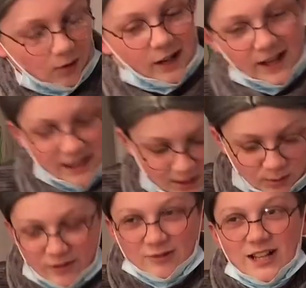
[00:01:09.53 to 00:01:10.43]
okay, that's
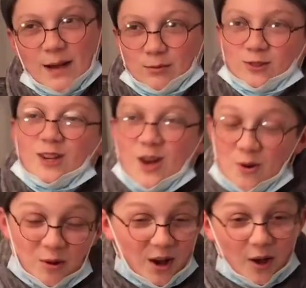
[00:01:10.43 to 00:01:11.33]
why there's apples.
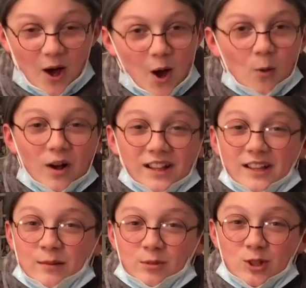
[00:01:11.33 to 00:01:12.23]
Well,
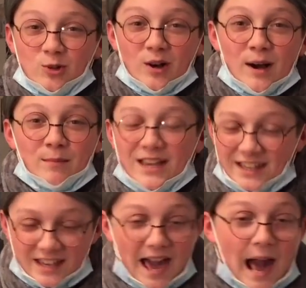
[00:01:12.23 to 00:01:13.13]
welcome to
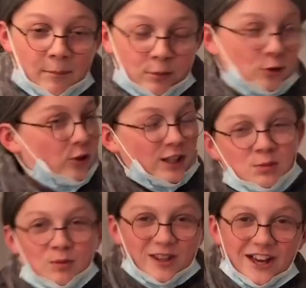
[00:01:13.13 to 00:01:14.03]
making apple crisp with